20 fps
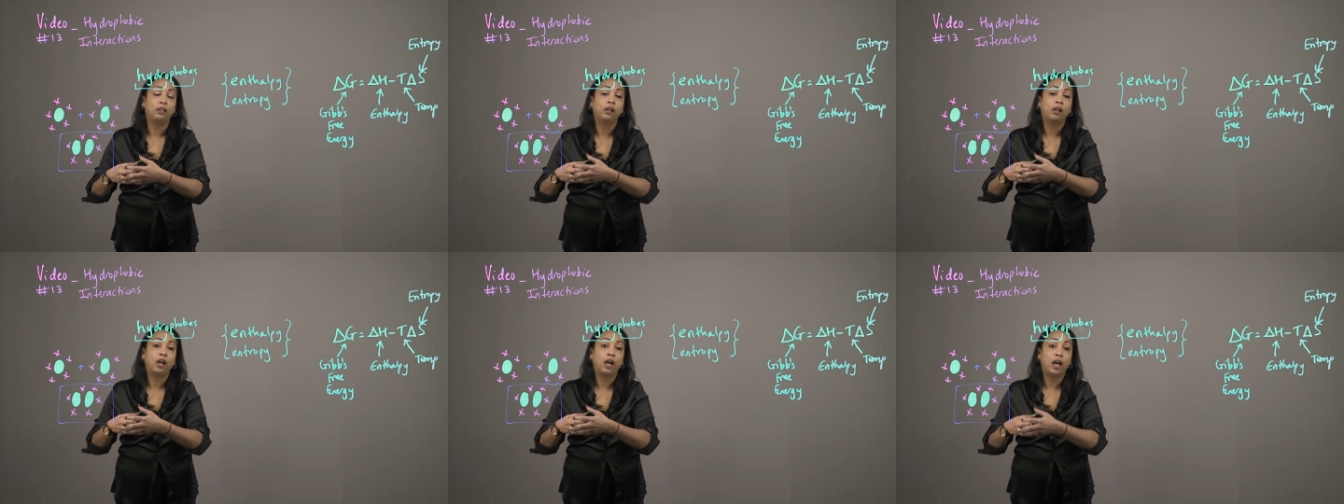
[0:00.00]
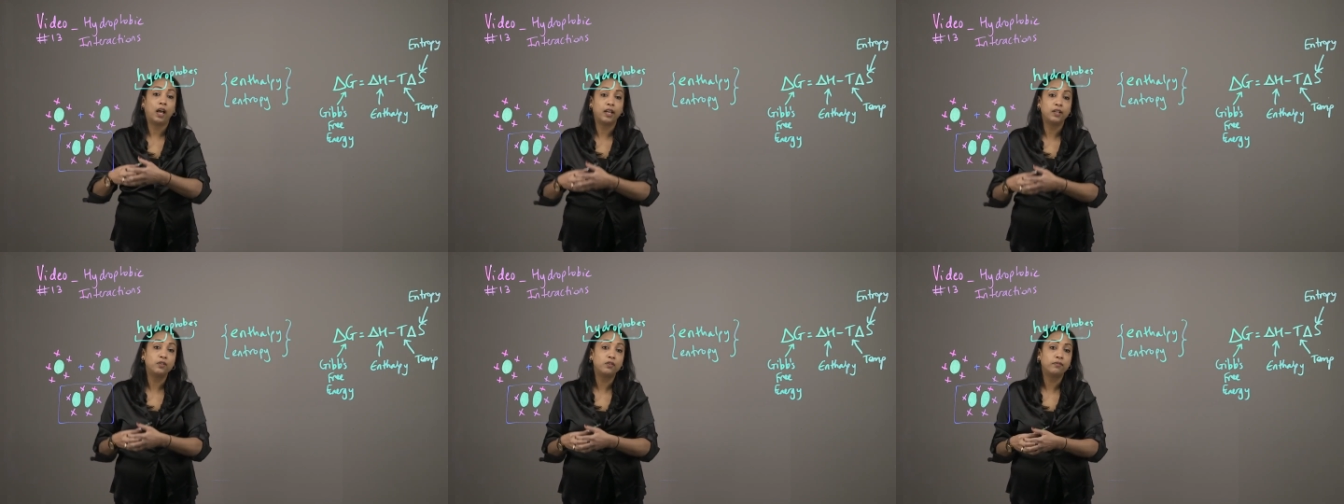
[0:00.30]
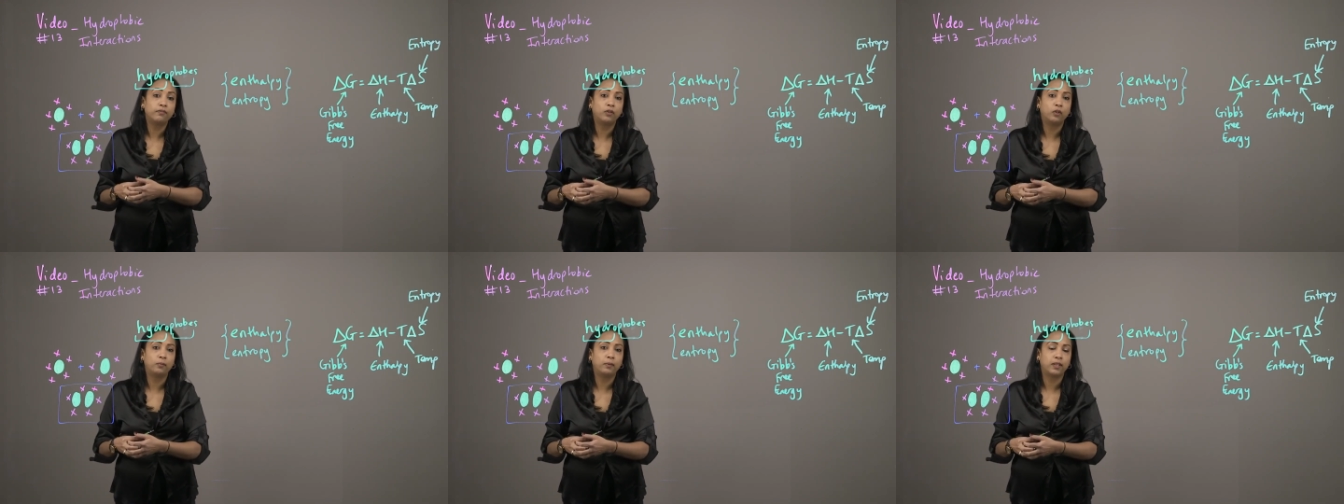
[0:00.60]

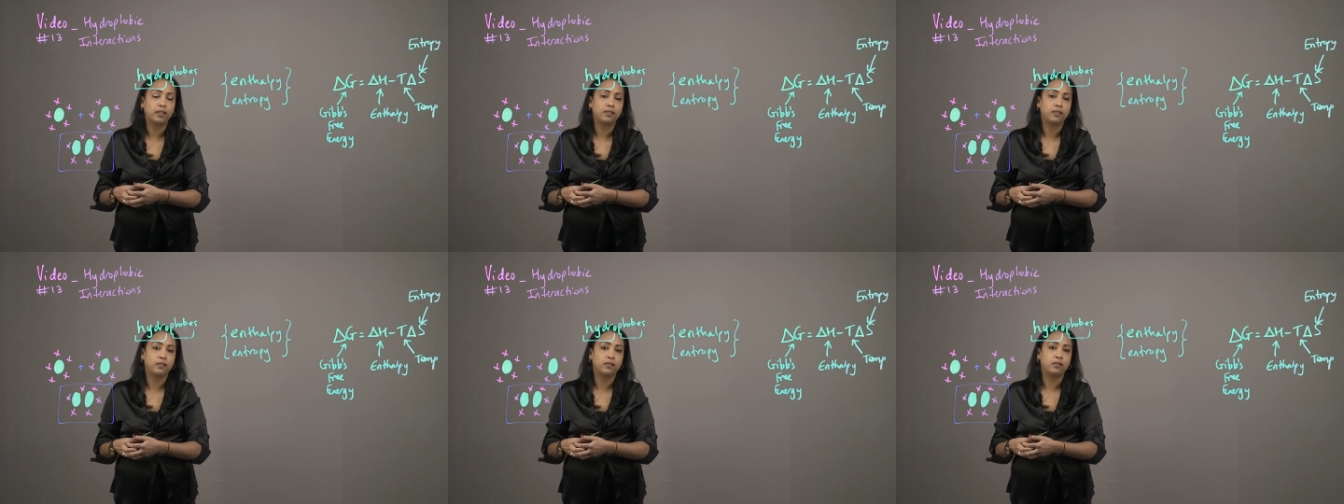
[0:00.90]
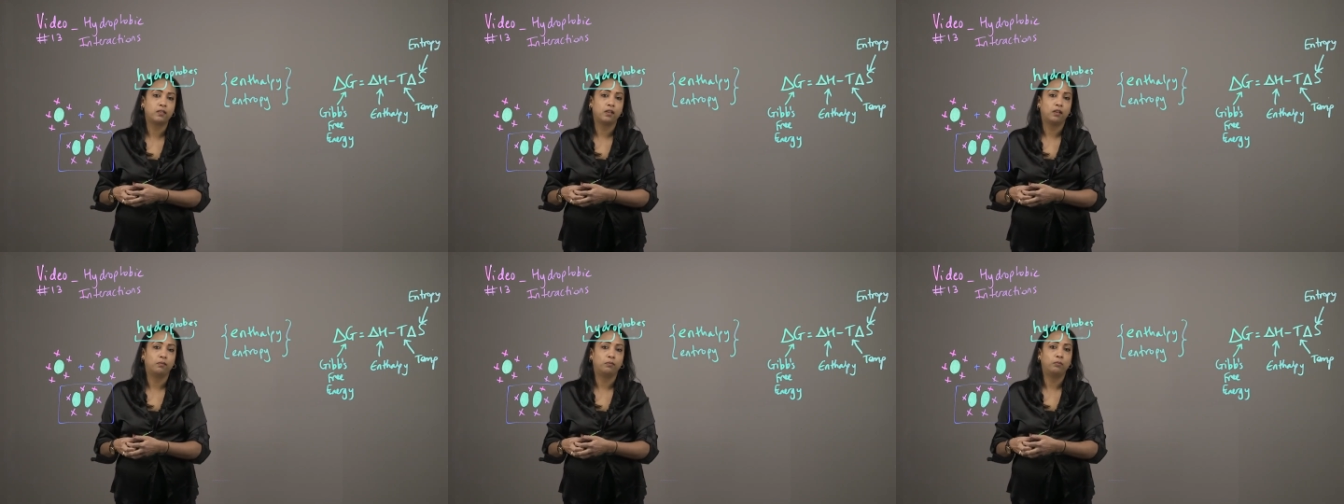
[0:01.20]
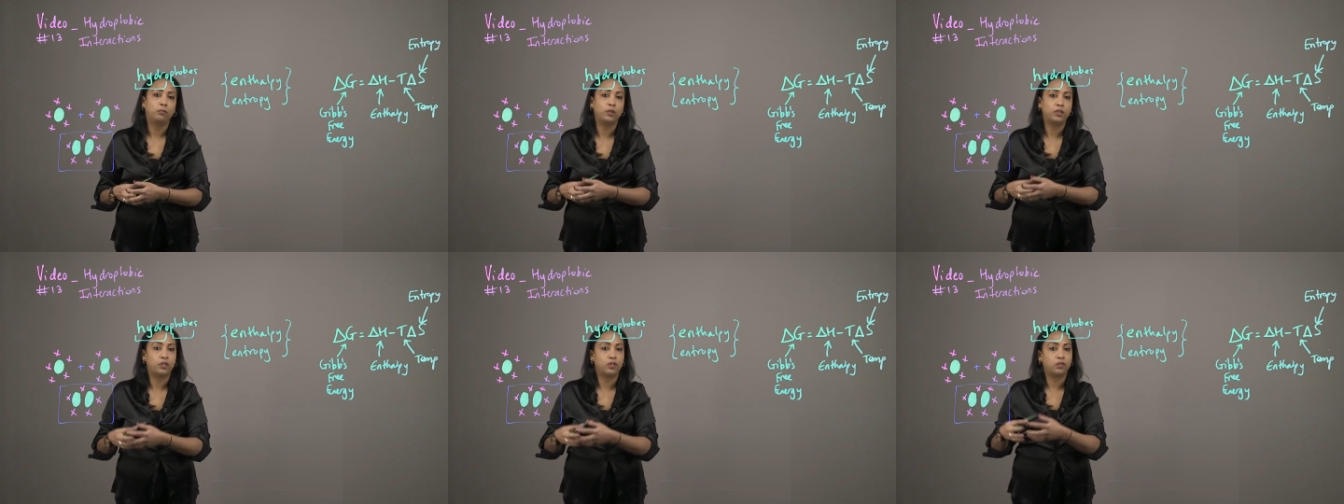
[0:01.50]
hydrophobic system,
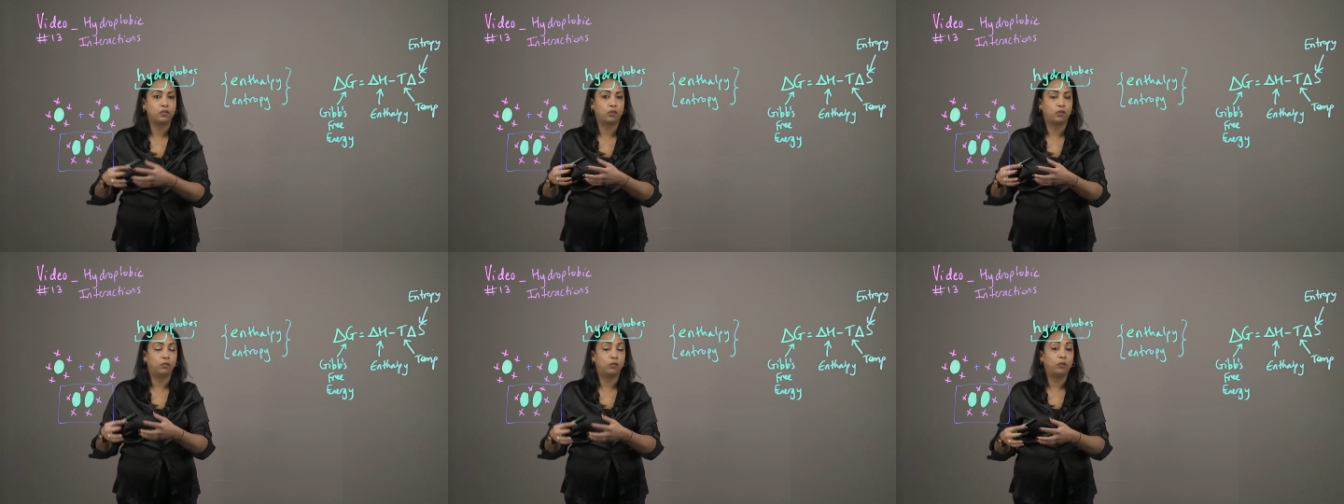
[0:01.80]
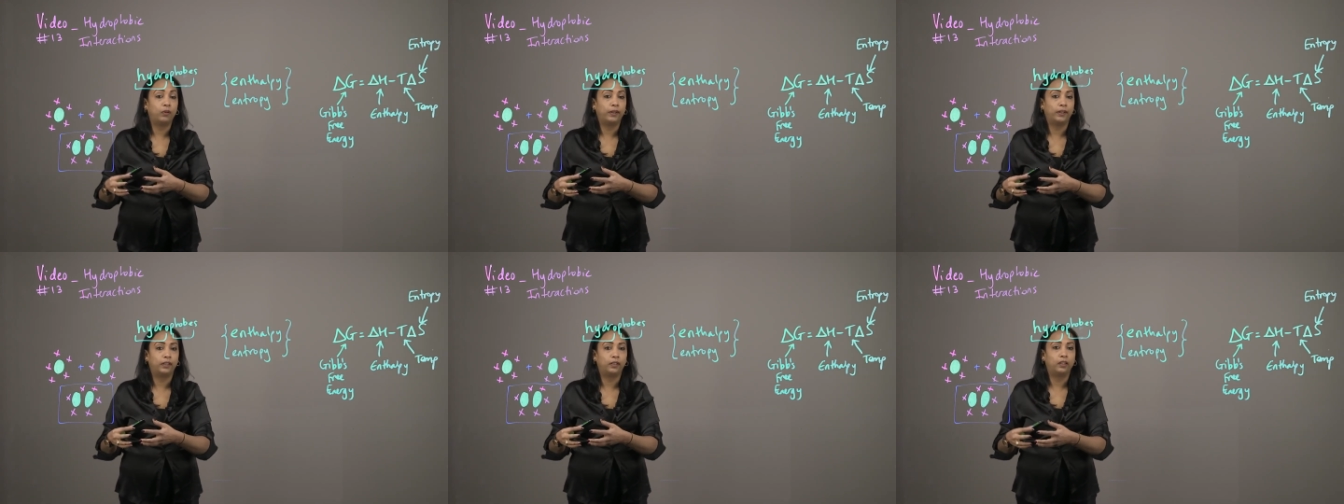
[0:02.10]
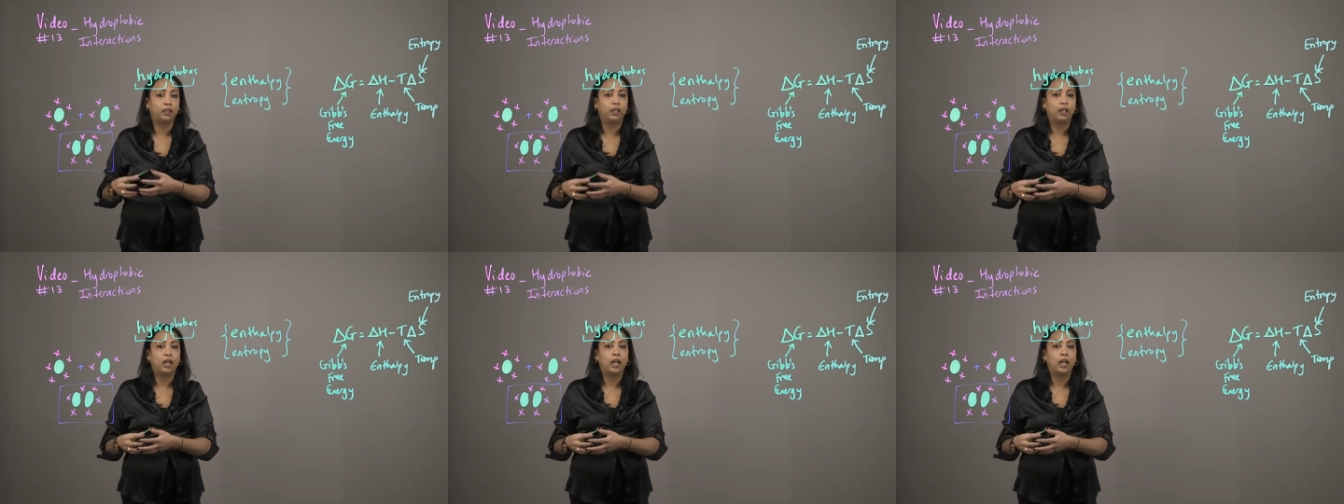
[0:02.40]
which is our oil,